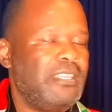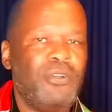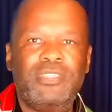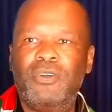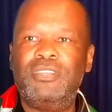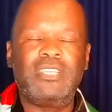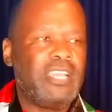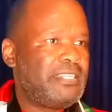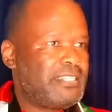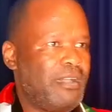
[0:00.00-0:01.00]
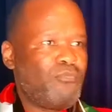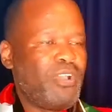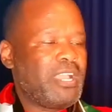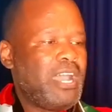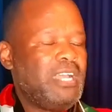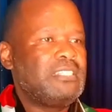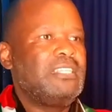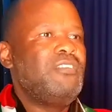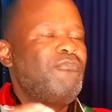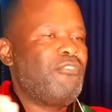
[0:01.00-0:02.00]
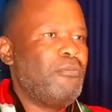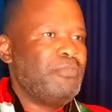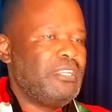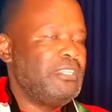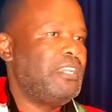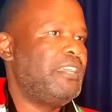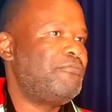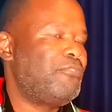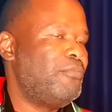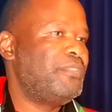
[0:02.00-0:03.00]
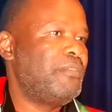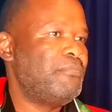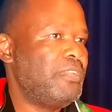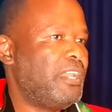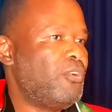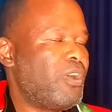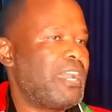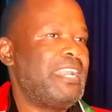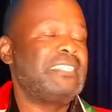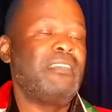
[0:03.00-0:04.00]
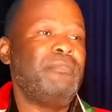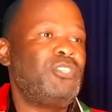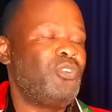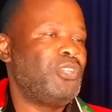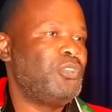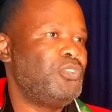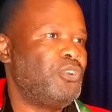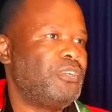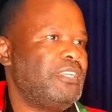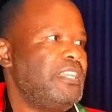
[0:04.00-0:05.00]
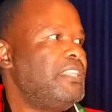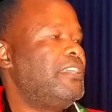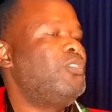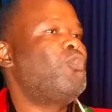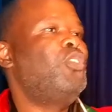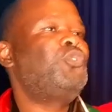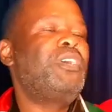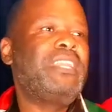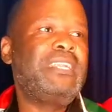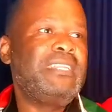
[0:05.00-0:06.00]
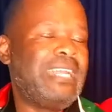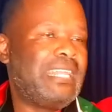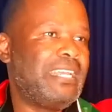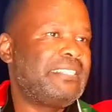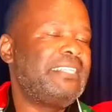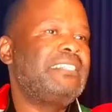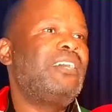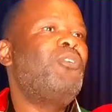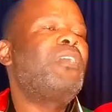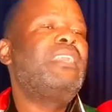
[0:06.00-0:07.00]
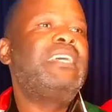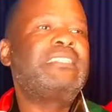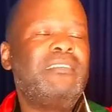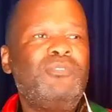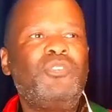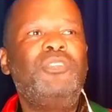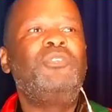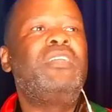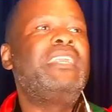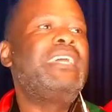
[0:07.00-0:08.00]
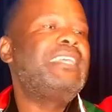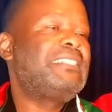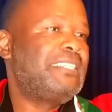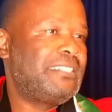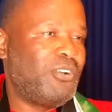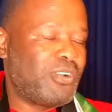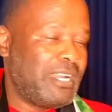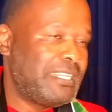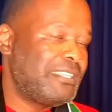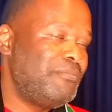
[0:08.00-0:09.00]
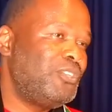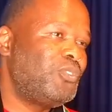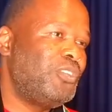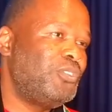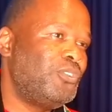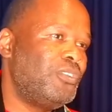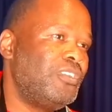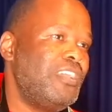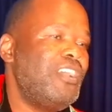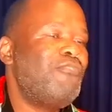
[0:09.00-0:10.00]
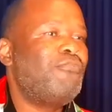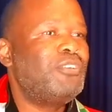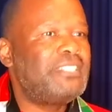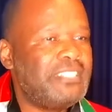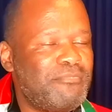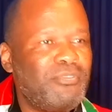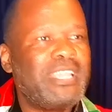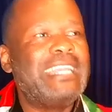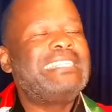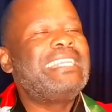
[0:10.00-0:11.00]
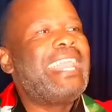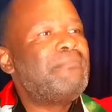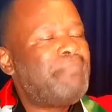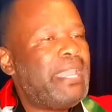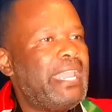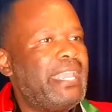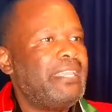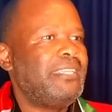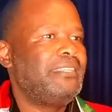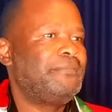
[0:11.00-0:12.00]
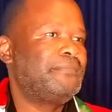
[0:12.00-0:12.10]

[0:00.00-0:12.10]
They will get some workers, organize them into a union. They will go to another sector, organize them to a union, another sector, organize them into a union for simple getting a pay.